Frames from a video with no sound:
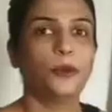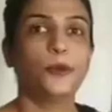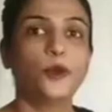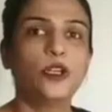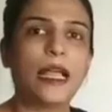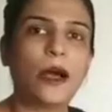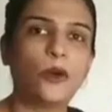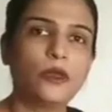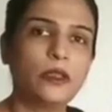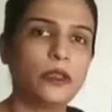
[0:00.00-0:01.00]

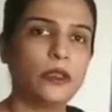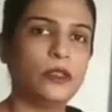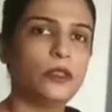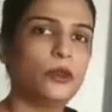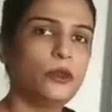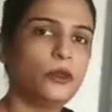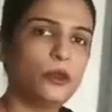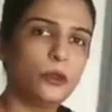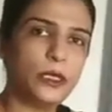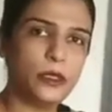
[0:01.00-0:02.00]
pronoun you
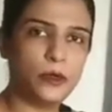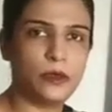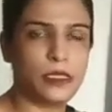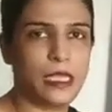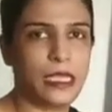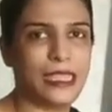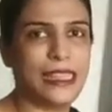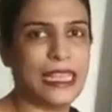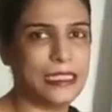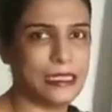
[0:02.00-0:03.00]
were using in
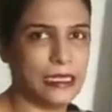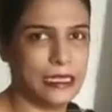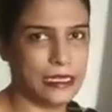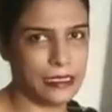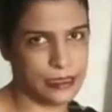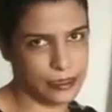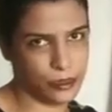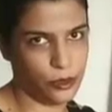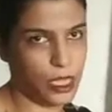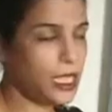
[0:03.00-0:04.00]
that sentence.
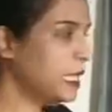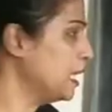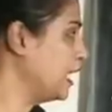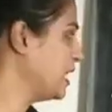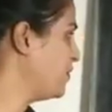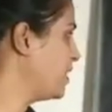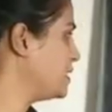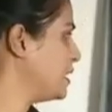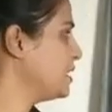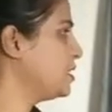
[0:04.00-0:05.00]
Okay? Like if I
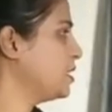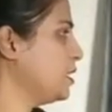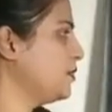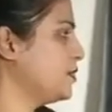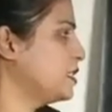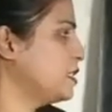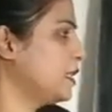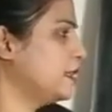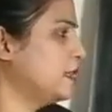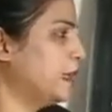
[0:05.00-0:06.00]
say she
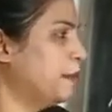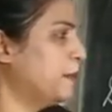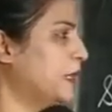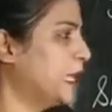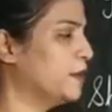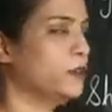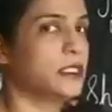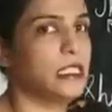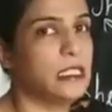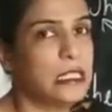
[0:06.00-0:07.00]
visited the temple, I would
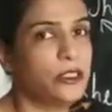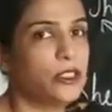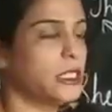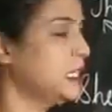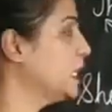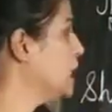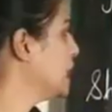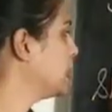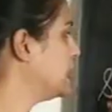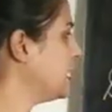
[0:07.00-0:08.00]
say didn't she?
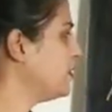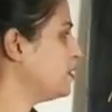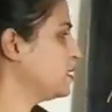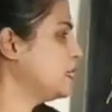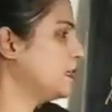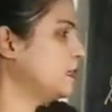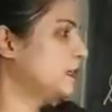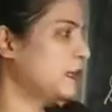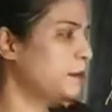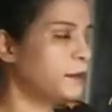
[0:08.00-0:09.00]
They visited the
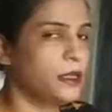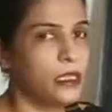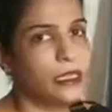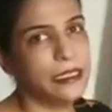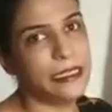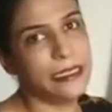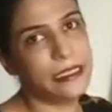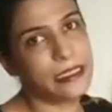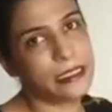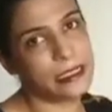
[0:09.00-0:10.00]
temple,
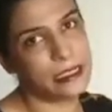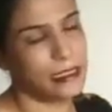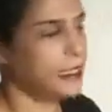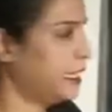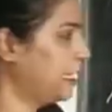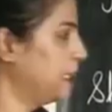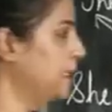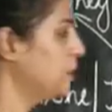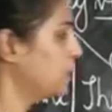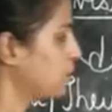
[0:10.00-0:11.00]
didn't they?
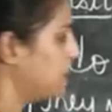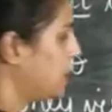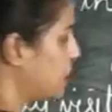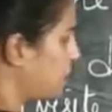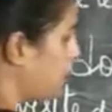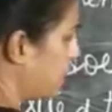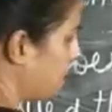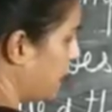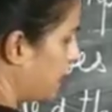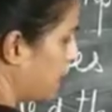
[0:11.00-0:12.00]
So this would
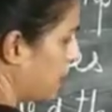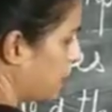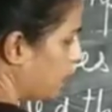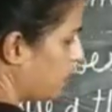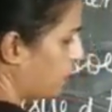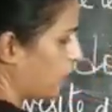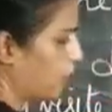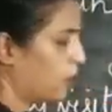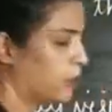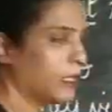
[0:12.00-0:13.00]
be your
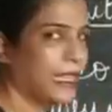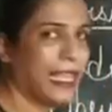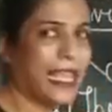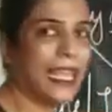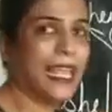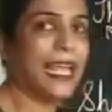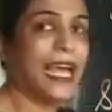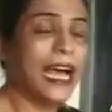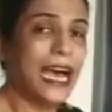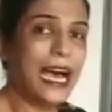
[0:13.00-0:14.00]

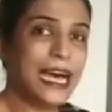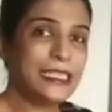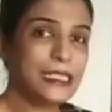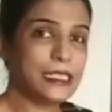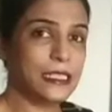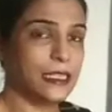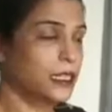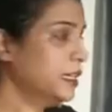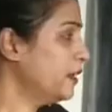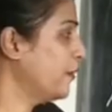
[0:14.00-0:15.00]
answer
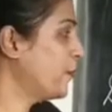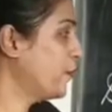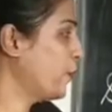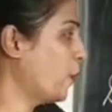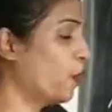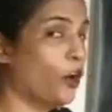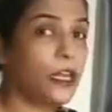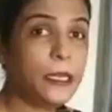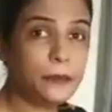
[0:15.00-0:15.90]
for